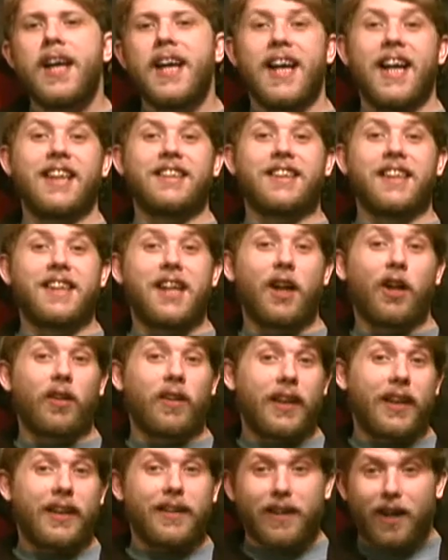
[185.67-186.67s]

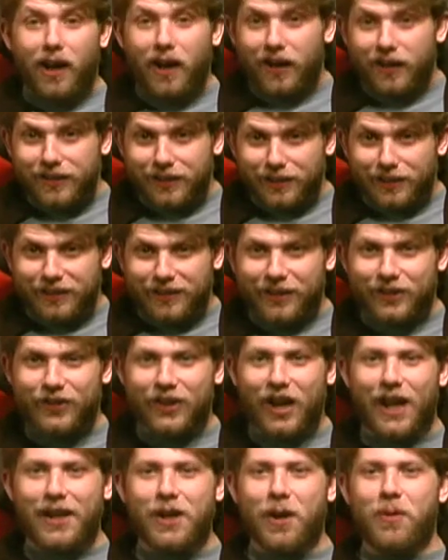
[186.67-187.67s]
Incidentally, just as a
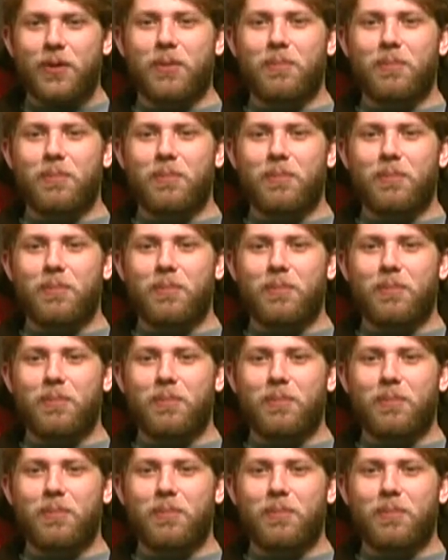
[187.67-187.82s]
side note,